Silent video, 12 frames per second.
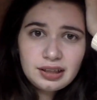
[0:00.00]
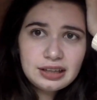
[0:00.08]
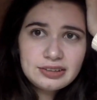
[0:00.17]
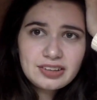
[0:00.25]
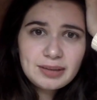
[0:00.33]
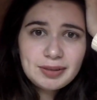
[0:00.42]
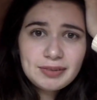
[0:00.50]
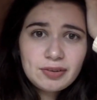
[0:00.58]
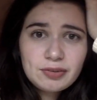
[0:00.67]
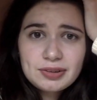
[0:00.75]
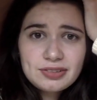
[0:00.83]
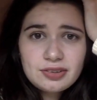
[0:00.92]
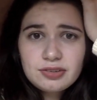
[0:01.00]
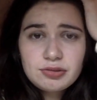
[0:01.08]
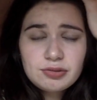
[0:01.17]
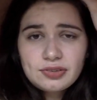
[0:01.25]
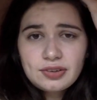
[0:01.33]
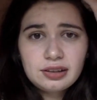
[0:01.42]
can't believe I was once this
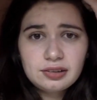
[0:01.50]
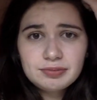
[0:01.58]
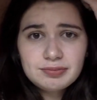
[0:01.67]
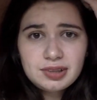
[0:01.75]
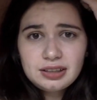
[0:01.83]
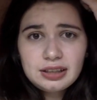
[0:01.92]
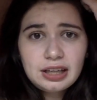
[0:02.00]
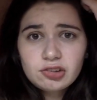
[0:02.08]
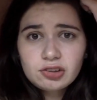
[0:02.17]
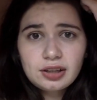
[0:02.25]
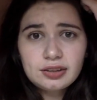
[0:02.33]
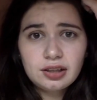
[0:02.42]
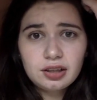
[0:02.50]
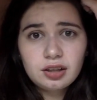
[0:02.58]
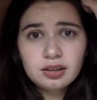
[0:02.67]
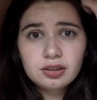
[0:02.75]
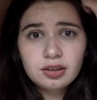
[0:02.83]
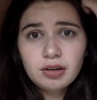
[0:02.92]
suicidal teenager not that
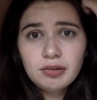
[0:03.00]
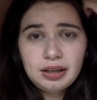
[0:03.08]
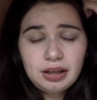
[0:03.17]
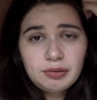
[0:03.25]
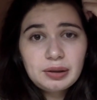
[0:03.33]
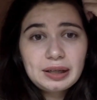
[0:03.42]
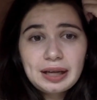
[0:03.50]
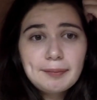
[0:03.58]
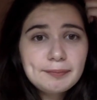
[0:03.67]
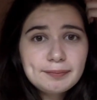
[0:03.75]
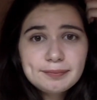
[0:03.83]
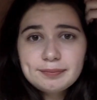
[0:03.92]
long ago, and here I am